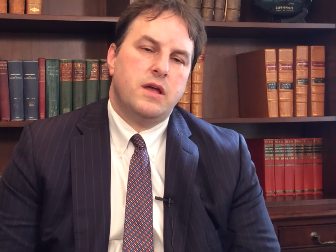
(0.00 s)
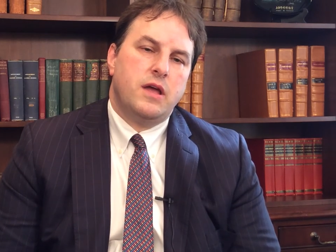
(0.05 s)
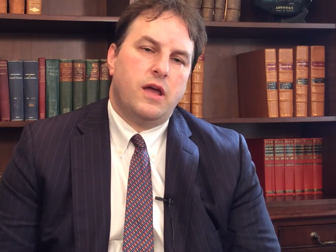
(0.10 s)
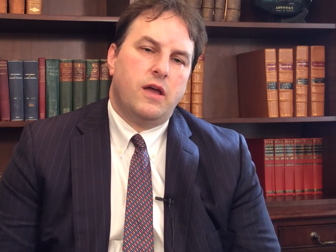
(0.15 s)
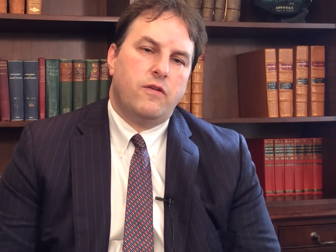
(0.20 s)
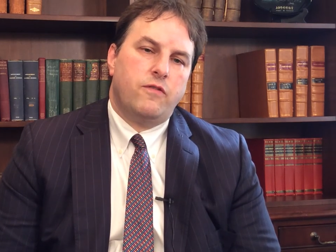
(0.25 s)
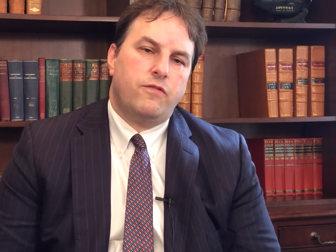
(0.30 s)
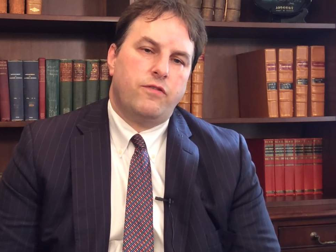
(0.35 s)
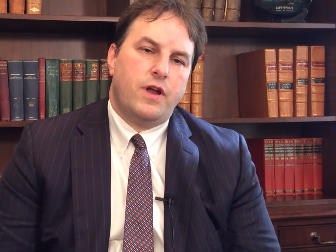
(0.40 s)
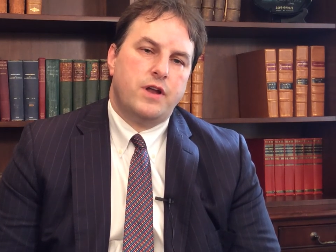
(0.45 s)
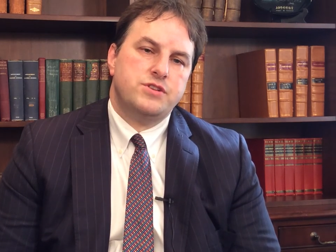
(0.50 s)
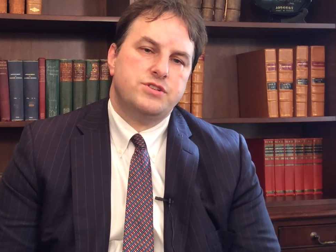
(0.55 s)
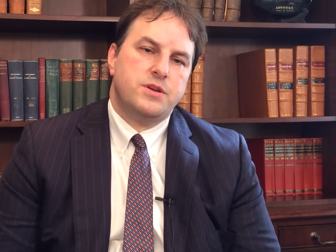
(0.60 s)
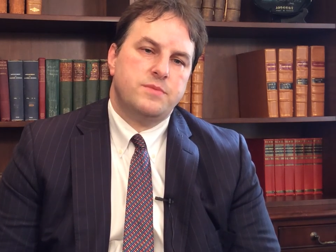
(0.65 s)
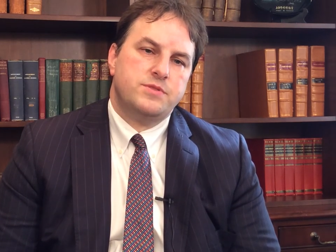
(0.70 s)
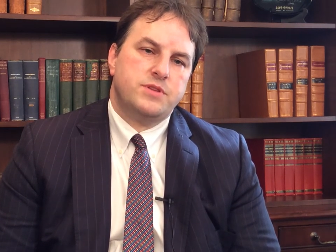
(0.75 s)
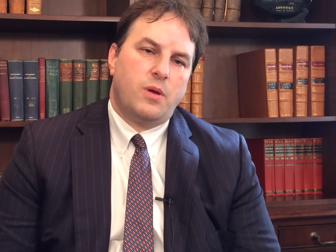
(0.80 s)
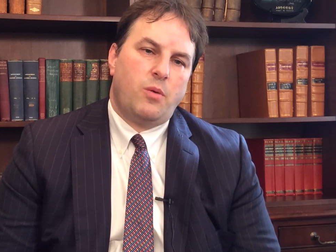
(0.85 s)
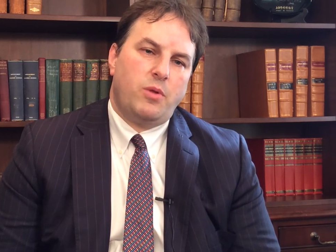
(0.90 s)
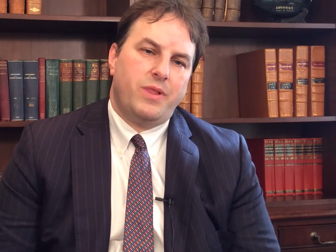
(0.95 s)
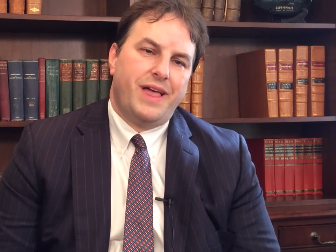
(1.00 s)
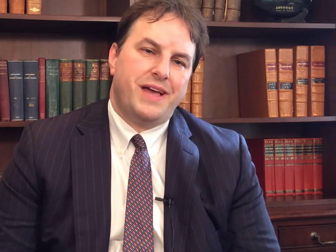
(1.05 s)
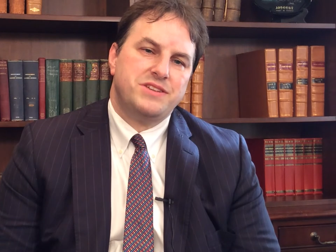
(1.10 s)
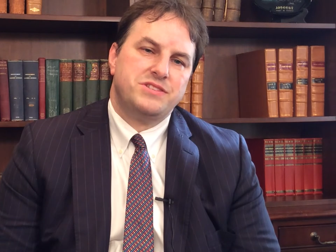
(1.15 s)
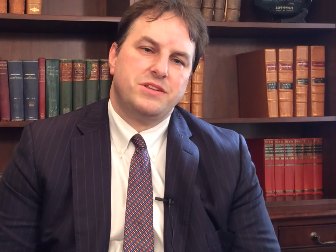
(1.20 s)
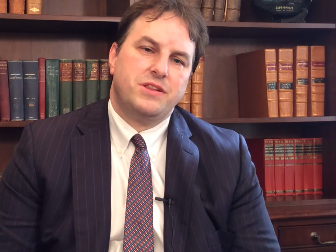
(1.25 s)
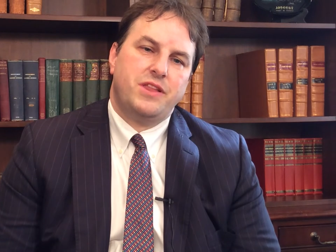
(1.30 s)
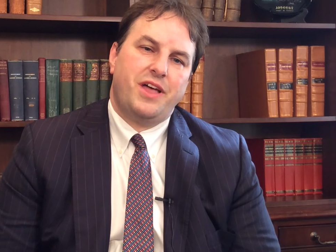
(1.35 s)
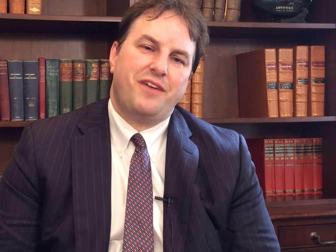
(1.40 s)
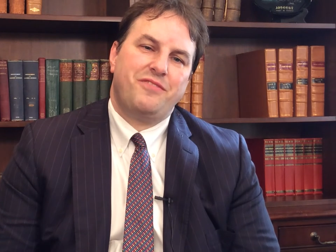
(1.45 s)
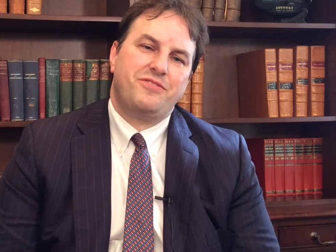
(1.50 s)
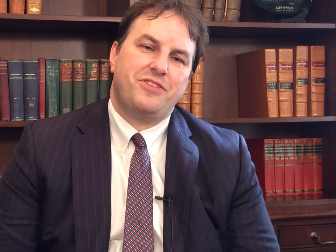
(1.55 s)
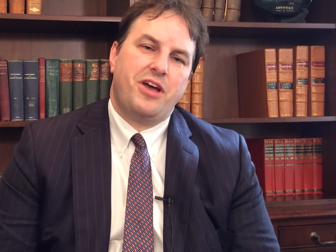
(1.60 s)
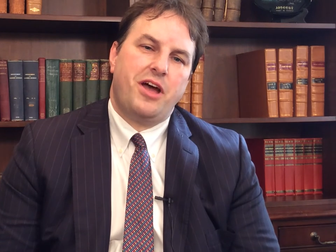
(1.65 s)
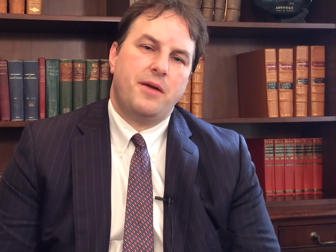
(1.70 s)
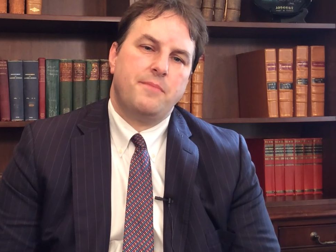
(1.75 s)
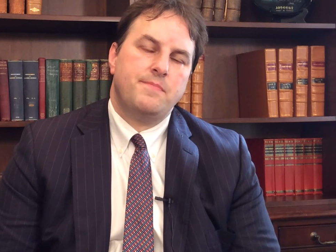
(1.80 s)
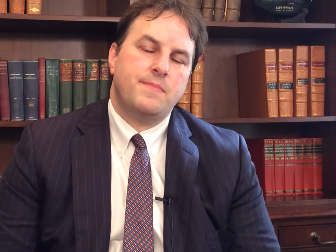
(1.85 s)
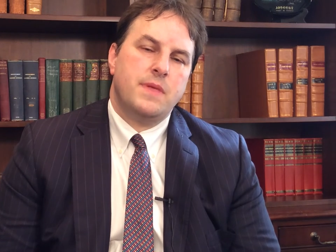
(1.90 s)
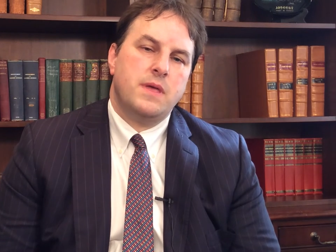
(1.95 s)
and friendships that will last a
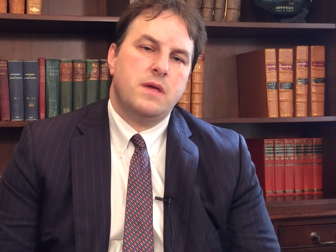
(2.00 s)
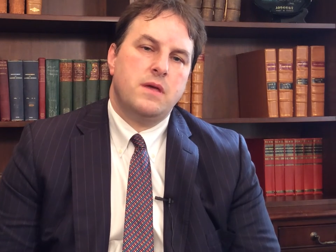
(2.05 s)
lifetime.